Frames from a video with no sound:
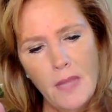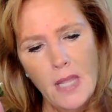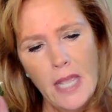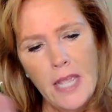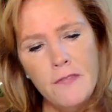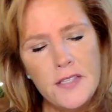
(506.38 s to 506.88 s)

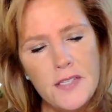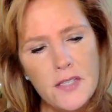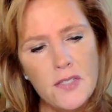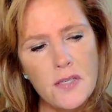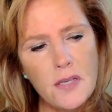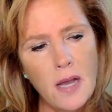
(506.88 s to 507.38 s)
If this
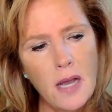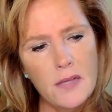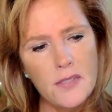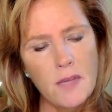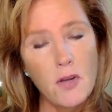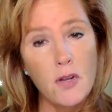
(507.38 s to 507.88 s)
is
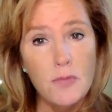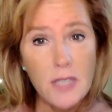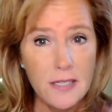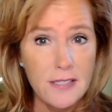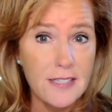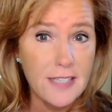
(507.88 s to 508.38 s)
someone who
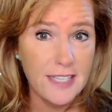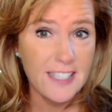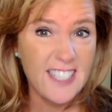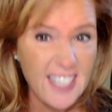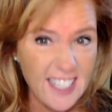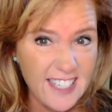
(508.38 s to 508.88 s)
does this
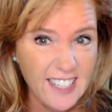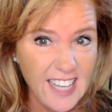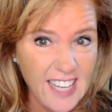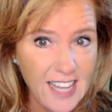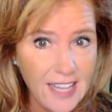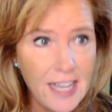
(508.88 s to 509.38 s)

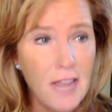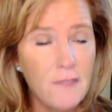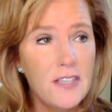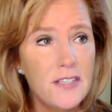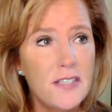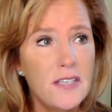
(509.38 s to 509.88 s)
consistently, if
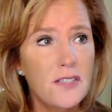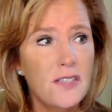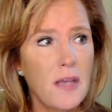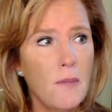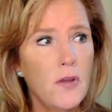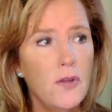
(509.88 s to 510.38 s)
this is
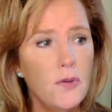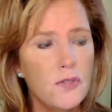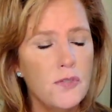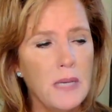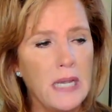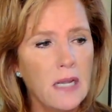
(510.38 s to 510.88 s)
someone who's
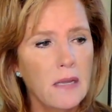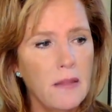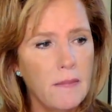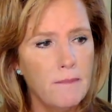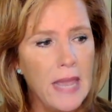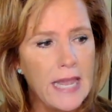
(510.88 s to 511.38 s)

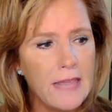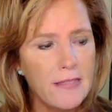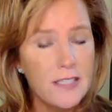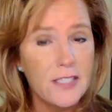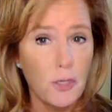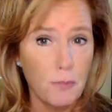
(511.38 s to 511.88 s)
making
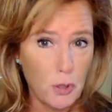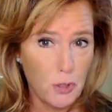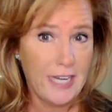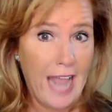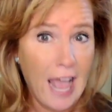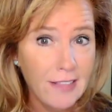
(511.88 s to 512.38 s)
this their
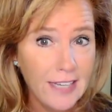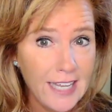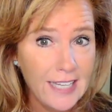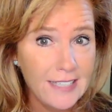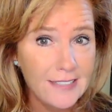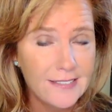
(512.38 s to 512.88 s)

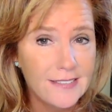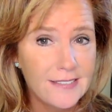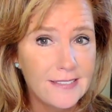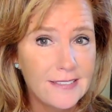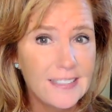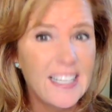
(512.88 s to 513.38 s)
personality,
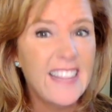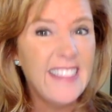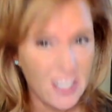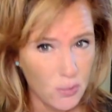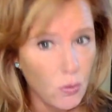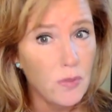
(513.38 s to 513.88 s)

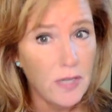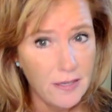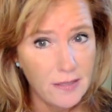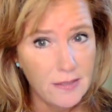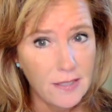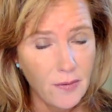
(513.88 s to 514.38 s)
that's wounded.
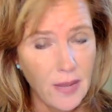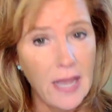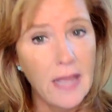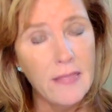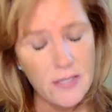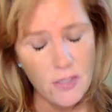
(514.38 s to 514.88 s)

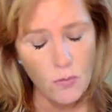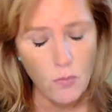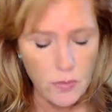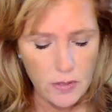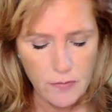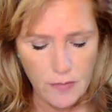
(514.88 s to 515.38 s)
Okay. That's a
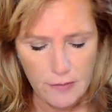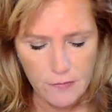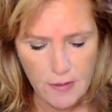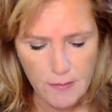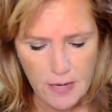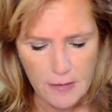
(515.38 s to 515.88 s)
wounded divine
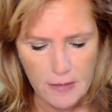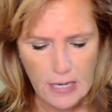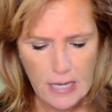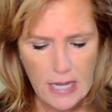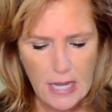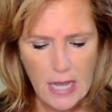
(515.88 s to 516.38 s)
feminine.
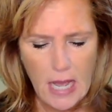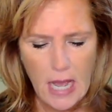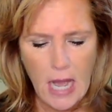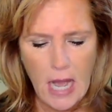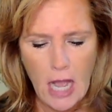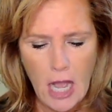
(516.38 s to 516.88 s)

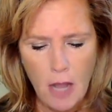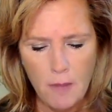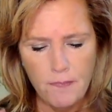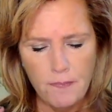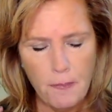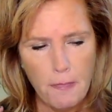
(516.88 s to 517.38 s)

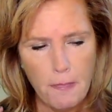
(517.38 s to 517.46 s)
The